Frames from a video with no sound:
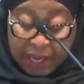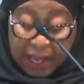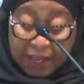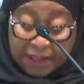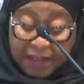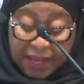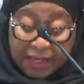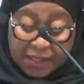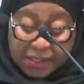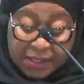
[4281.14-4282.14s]
And
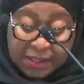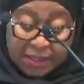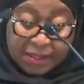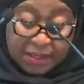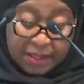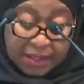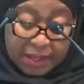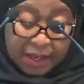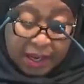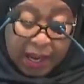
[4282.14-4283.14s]
thus,
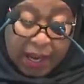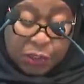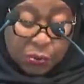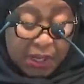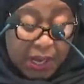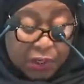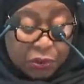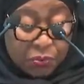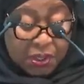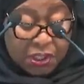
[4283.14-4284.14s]
as we head
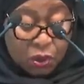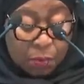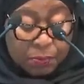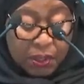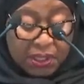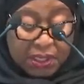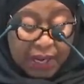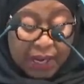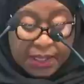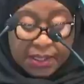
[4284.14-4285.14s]
towards
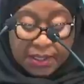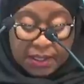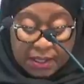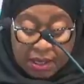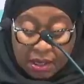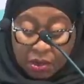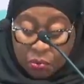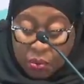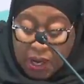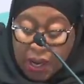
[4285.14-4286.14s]
COP28,
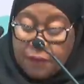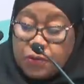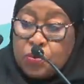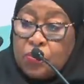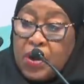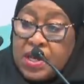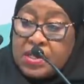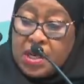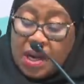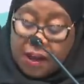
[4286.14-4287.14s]
we have to raise
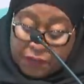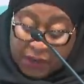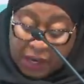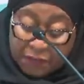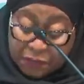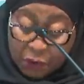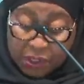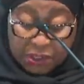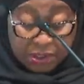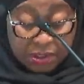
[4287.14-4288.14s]
an African
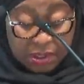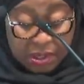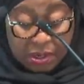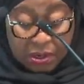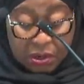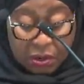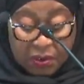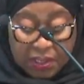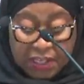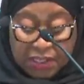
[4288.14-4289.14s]
voice
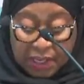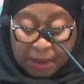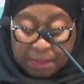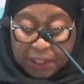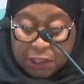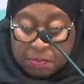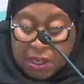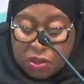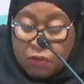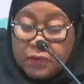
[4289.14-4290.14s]
on the
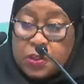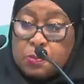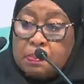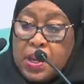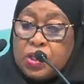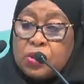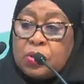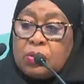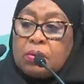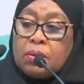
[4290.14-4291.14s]
establishment of a
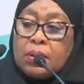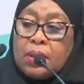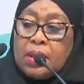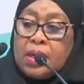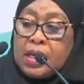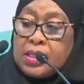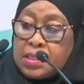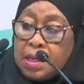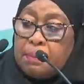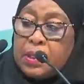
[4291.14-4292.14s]
special
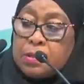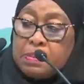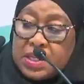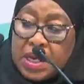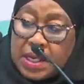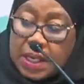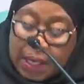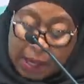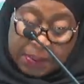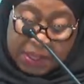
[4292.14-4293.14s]
establishment and
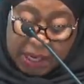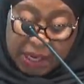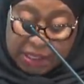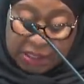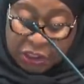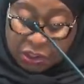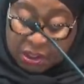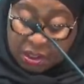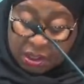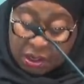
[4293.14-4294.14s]

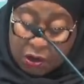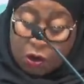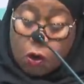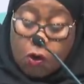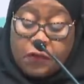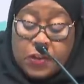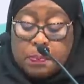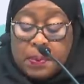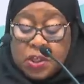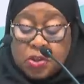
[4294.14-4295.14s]
capitalization of a
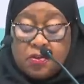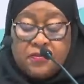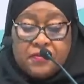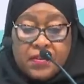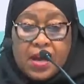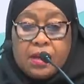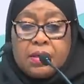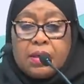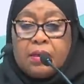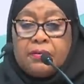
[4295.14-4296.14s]
special
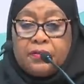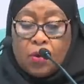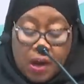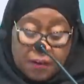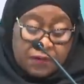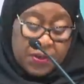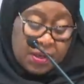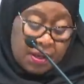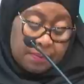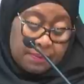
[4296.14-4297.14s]
fund for Africa.